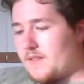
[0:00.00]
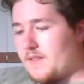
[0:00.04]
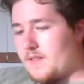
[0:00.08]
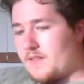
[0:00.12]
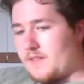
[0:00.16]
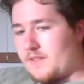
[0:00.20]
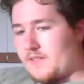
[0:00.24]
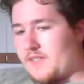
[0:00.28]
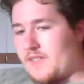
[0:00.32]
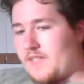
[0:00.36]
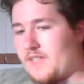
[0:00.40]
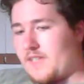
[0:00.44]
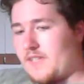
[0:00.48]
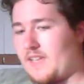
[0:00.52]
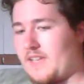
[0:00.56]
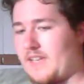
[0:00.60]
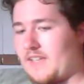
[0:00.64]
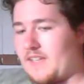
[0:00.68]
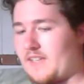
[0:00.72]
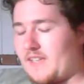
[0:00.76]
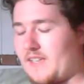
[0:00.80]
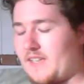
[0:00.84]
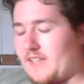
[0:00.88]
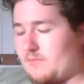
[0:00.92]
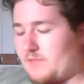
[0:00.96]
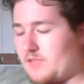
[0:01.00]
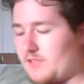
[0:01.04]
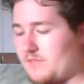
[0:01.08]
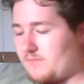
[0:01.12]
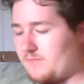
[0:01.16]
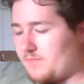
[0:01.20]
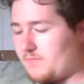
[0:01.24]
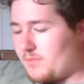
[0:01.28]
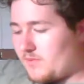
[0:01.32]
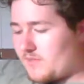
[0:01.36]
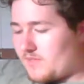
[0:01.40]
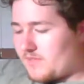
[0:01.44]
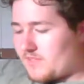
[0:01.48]
Okay, and I add
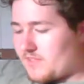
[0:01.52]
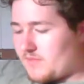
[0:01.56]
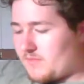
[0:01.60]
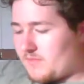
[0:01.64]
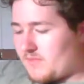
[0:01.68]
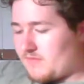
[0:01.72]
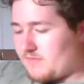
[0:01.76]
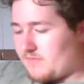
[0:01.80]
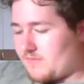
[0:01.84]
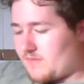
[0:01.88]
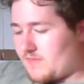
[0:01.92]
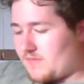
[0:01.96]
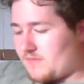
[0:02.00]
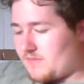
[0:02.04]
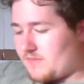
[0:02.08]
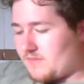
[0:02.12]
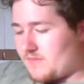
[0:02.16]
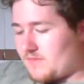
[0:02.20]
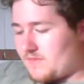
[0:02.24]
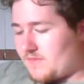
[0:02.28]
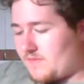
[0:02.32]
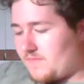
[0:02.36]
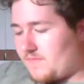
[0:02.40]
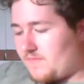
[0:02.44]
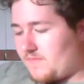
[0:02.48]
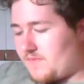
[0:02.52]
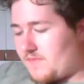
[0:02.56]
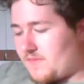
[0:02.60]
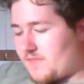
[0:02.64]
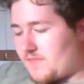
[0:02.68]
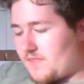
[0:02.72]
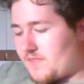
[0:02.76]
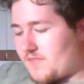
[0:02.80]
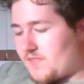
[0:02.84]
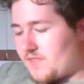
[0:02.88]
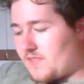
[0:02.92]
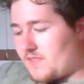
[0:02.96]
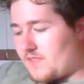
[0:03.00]
1 point to my rolls.
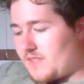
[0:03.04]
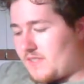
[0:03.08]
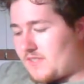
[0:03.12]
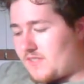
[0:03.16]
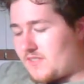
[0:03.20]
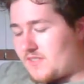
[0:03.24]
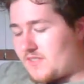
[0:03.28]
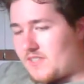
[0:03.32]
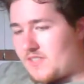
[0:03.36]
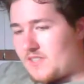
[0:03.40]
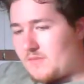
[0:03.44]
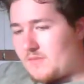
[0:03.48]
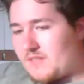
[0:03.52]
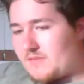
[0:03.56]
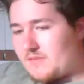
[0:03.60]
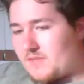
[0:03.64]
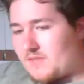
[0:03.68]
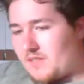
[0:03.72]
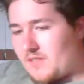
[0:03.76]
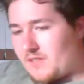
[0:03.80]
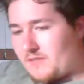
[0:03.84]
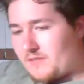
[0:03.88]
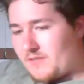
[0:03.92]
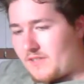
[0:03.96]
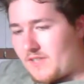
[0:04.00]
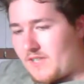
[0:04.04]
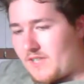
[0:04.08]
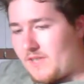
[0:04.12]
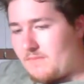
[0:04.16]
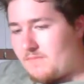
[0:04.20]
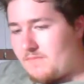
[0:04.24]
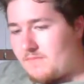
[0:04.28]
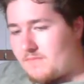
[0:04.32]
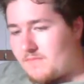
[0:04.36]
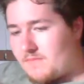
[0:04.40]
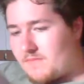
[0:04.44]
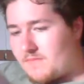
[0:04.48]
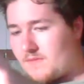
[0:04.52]
So let's start by rolling for
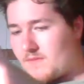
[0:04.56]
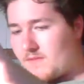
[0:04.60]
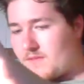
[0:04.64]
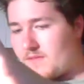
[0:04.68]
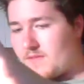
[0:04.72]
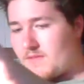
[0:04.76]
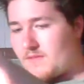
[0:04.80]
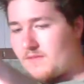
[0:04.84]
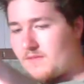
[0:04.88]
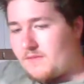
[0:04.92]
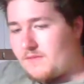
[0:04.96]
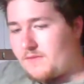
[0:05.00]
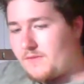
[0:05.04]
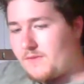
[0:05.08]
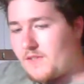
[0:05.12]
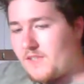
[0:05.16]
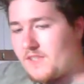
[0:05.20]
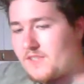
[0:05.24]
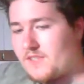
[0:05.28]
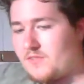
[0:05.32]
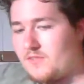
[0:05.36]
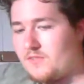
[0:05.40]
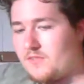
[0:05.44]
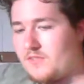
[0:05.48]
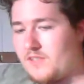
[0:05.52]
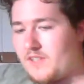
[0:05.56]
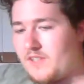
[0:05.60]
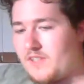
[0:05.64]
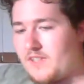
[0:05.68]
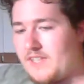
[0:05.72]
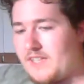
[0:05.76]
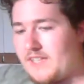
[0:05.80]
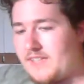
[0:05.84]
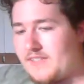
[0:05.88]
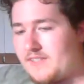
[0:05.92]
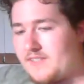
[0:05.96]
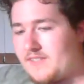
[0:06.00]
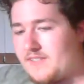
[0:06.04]
him. First orc
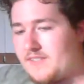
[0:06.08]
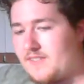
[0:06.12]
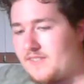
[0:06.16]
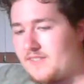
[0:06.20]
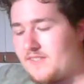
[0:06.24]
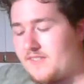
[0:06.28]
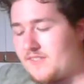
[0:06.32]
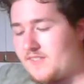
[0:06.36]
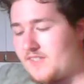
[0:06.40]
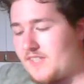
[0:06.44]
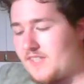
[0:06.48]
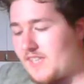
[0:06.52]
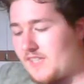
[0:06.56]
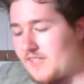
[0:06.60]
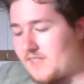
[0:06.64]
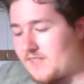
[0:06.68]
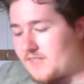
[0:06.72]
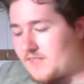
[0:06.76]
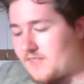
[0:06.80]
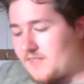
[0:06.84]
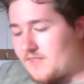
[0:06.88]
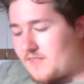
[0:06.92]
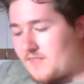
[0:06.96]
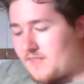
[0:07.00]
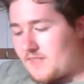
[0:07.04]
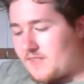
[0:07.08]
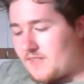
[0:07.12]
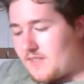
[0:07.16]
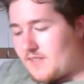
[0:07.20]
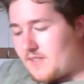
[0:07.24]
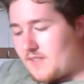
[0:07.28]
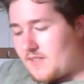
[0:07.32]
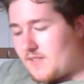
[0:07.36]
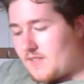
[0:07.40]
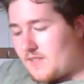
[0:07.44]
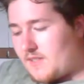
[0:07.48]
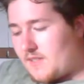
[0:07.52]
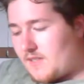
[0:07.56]
gets 6,
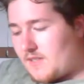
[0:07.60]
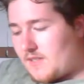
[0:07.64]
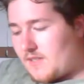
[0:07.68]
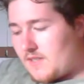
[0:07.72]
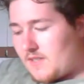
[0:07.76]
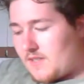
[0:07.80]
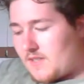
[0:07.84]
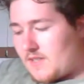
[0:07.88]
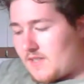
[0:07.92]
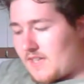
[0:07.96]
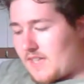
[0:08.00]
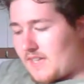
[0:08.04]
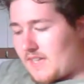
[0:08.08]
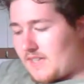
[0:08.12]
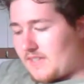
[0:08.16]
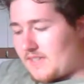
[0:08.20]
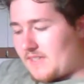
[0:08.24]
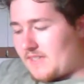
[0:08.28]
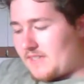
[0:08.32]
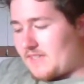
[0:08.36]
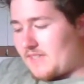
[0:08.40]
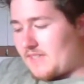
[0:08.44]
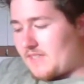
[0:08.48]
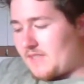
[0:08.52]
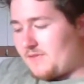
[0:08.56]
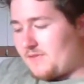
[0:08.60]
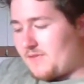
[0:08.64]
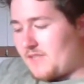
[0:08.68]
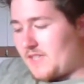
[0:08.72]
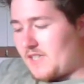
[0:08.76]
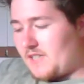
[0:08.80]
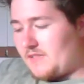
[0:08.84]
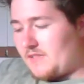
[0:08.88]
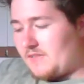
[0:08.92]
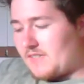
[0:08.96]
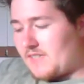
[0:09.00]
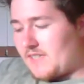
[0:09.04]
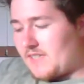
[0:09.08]
add that to his
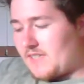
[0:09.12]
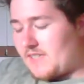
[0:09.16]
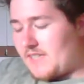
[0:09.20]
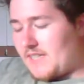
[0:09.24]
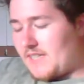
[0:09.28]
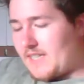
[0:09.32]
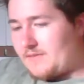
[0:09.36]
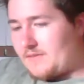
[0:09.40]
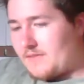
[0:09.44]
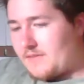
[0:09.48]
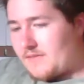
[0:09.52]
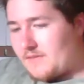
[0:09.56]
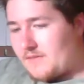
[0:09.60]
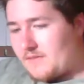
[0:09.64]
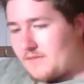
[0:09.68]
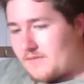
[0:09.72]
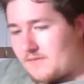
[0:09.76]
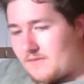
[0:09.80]
5 to get 11.